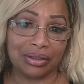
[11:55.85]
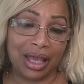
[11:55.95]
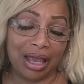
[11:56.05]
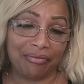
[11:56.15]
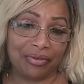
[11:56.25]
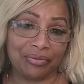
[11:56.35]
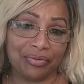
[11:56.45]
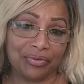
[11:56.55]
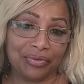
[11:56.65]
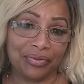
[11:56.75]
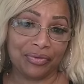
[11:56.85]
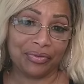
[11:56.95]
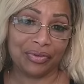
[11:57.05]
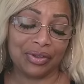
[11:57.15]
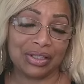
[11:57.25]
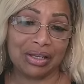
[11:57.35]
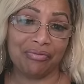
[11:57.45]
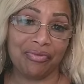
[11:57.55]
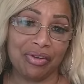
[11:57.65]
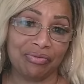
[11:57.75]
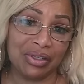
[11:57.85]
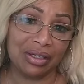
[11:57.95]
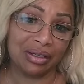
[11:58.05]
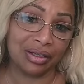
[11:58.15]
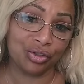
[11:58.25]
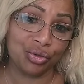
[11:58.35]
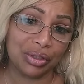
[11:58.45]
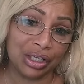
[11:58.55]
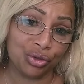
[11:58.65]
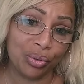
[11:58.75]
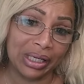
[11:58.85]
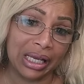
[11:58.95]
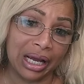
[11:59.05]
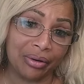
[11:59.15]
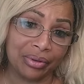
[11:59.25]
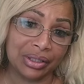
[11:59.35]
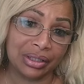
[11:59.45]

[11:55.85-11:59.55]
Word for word: Half of the 750 because you said 20 hours